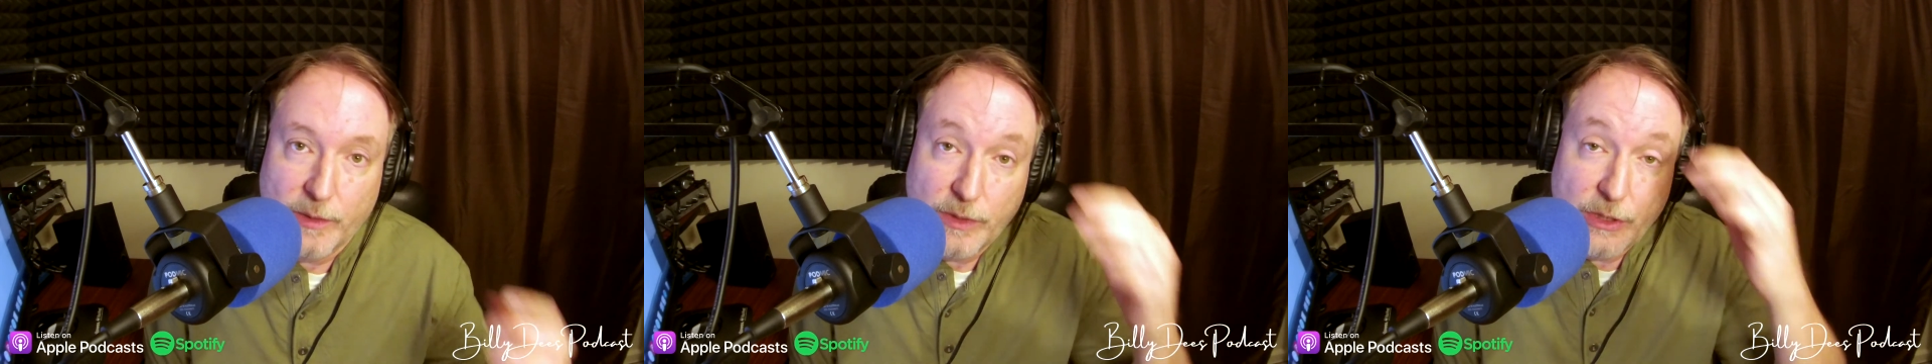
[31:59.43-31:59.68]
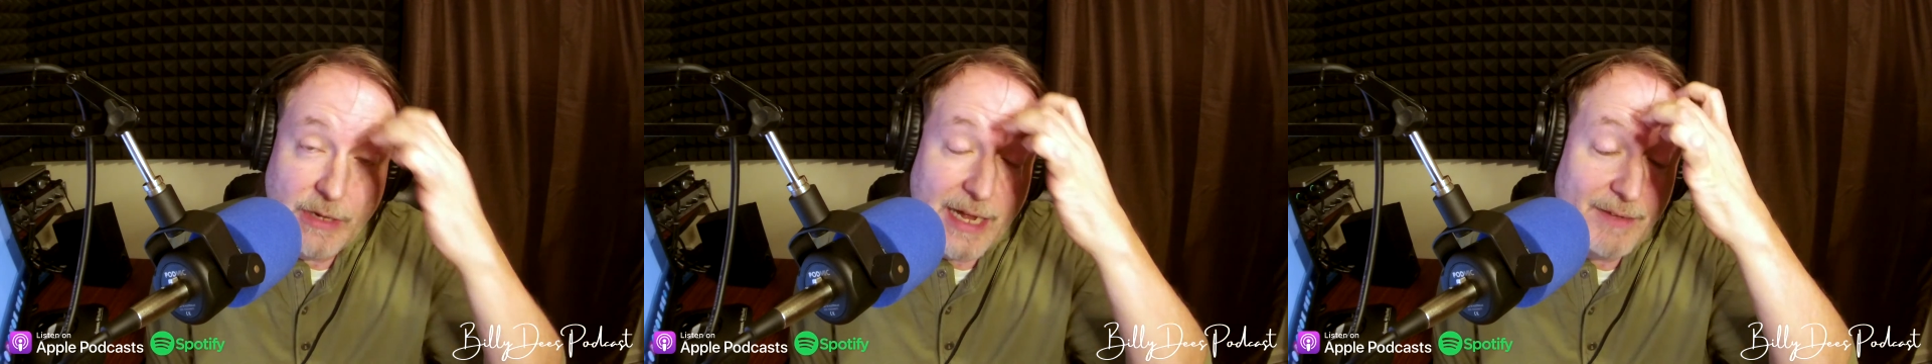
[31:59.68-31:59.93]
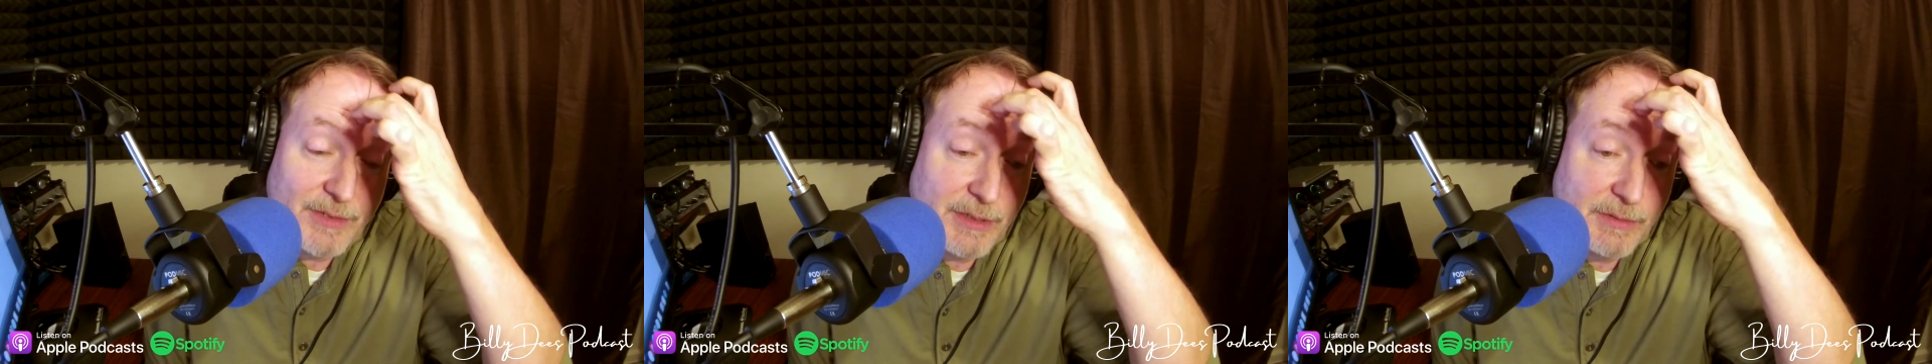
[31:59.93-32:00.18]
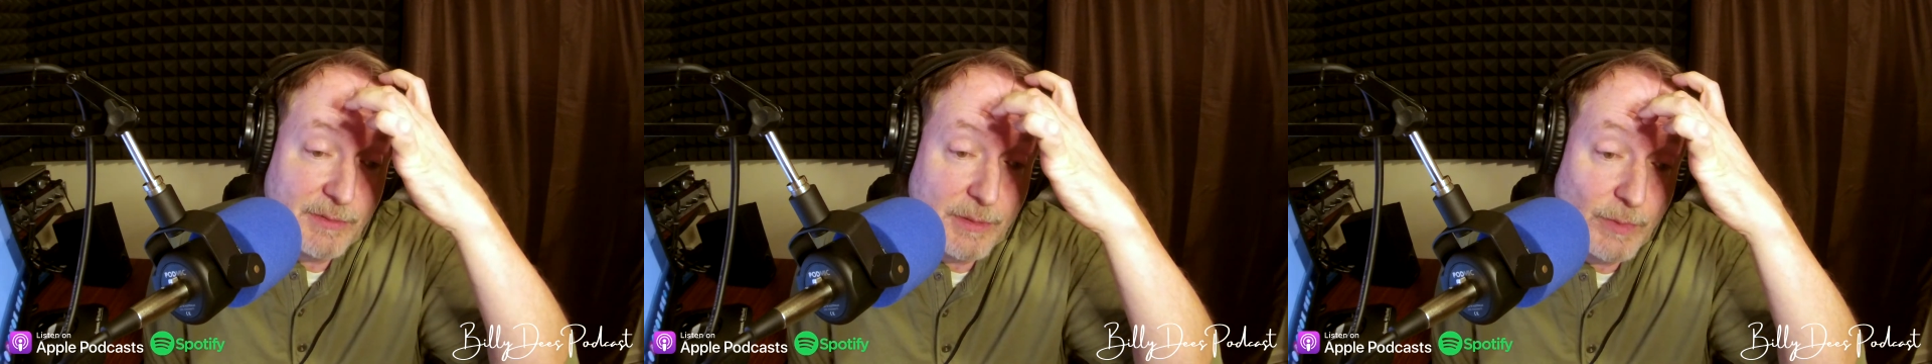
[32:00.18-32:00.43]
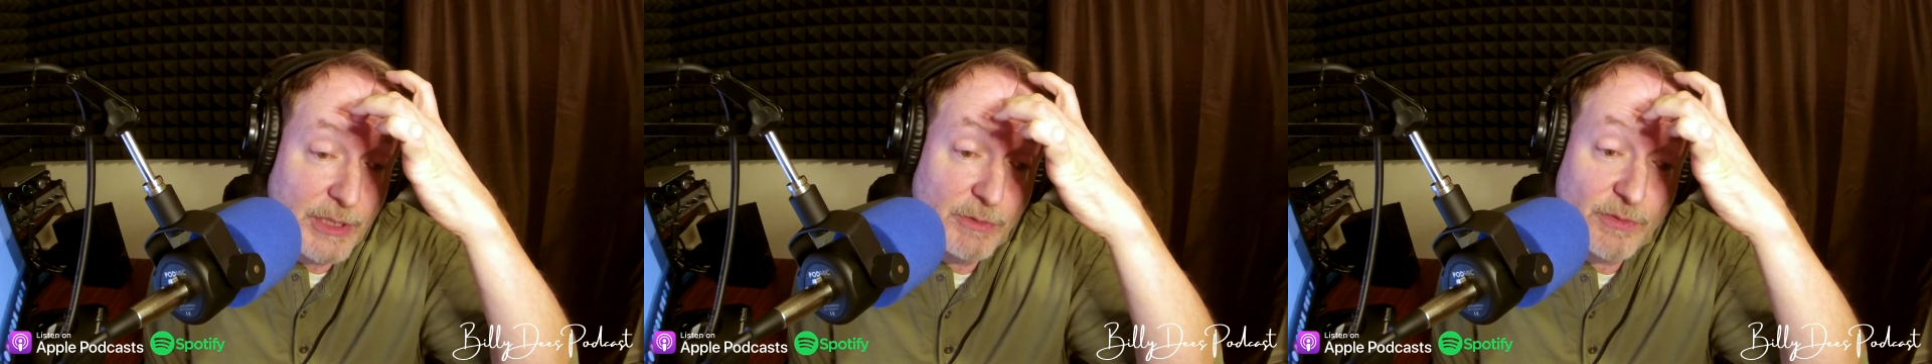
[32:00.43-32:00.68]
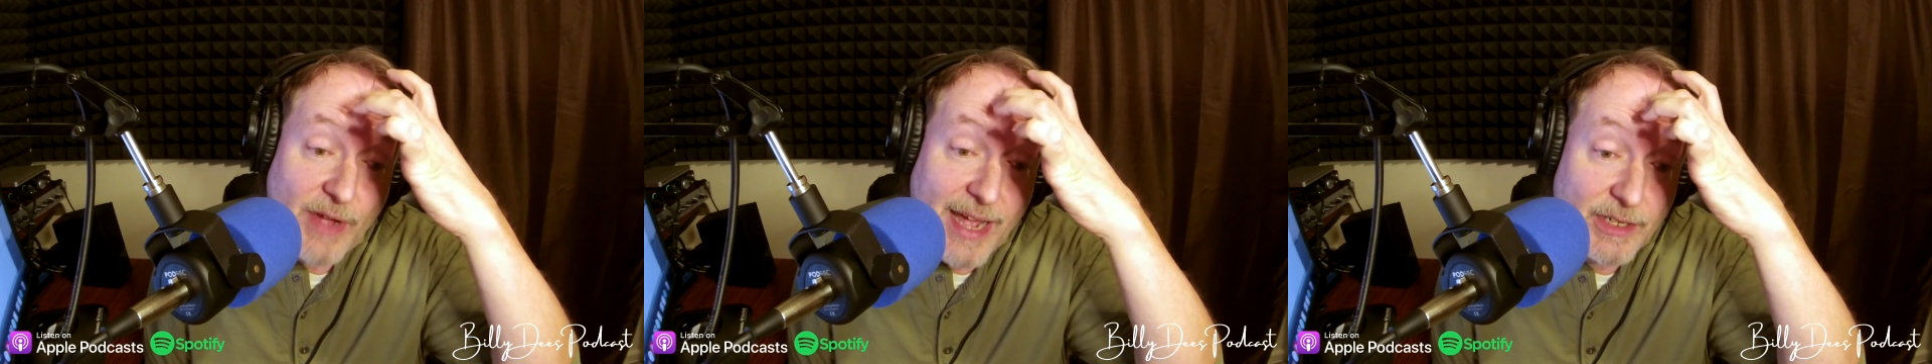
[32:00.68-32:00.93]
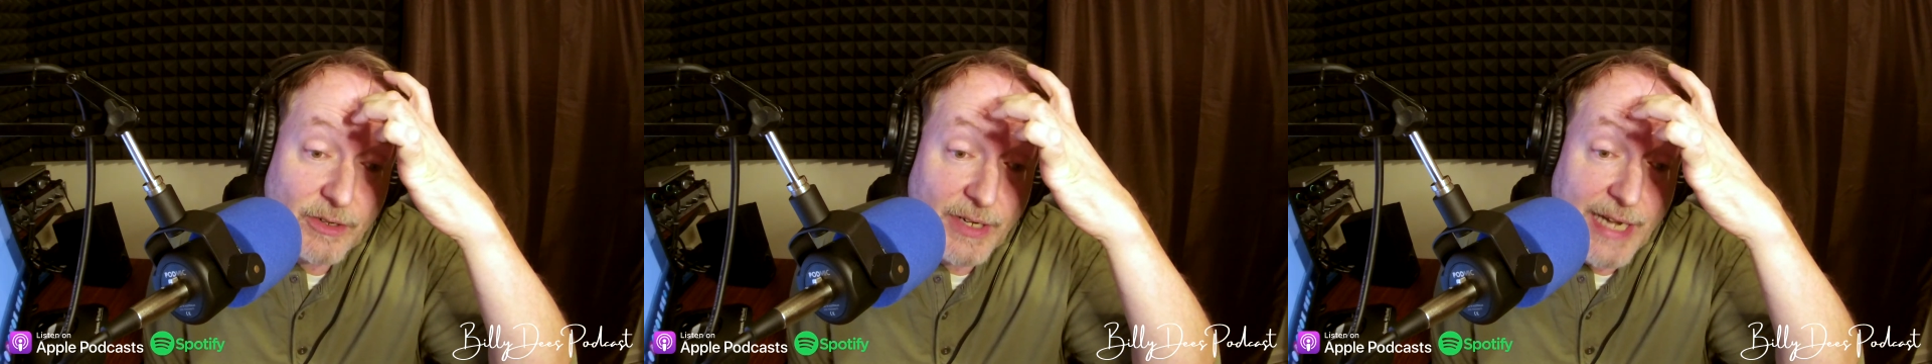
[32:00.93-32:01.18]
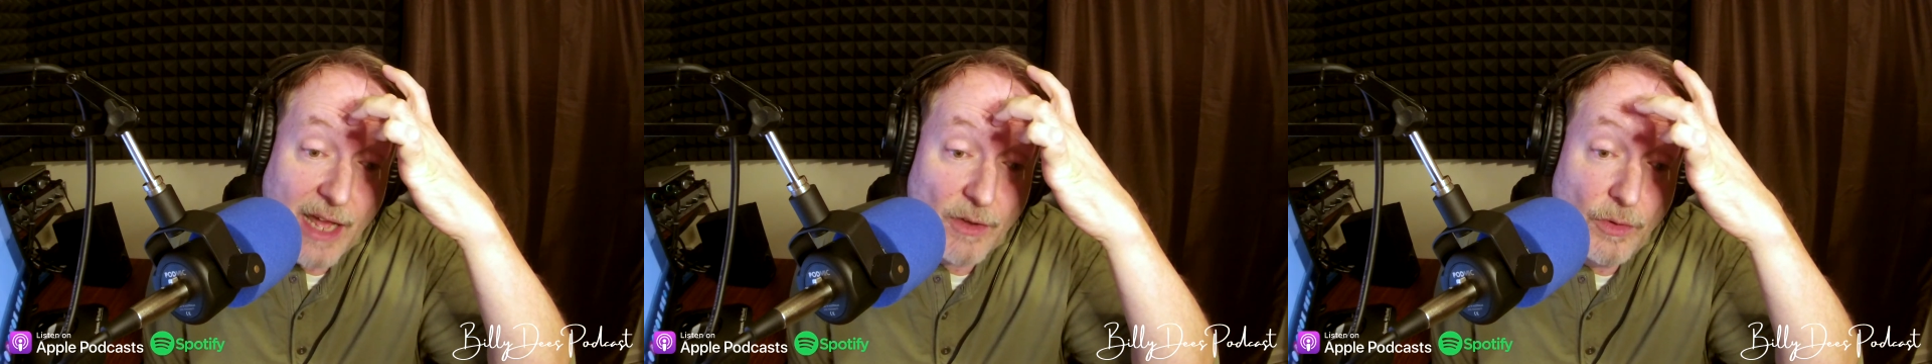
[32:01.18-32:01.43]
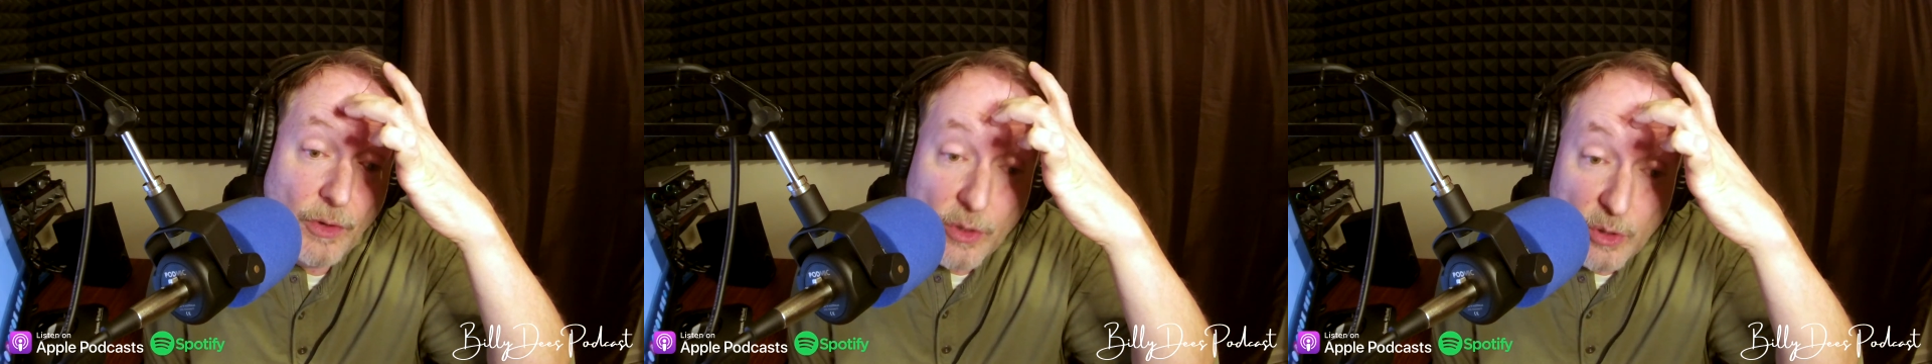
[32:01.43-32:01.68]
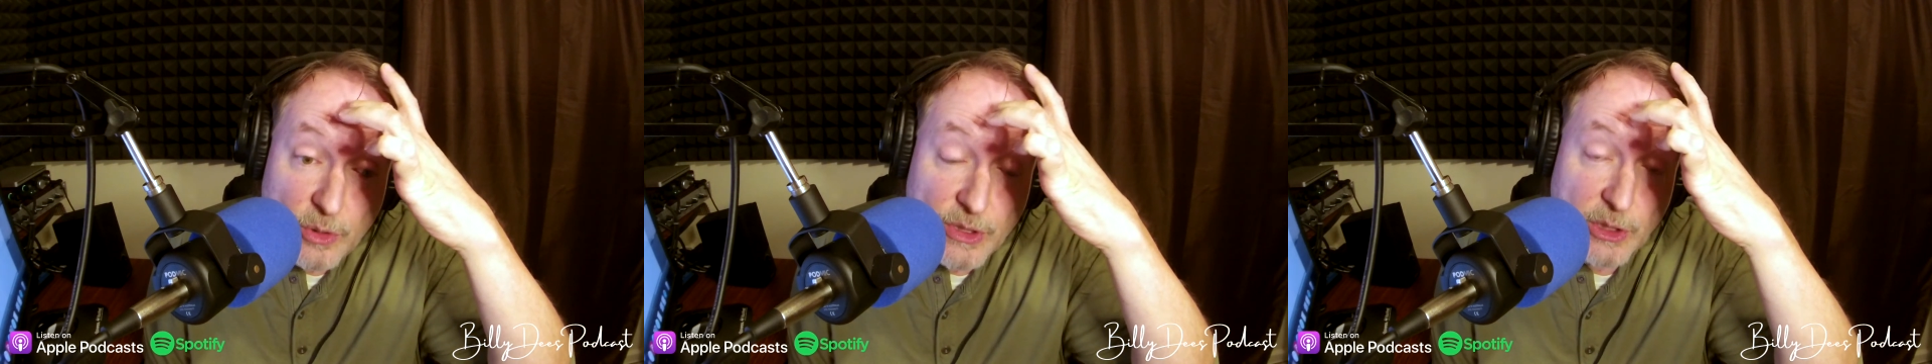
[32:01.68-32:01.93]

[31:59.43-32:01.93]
when you factor in how news is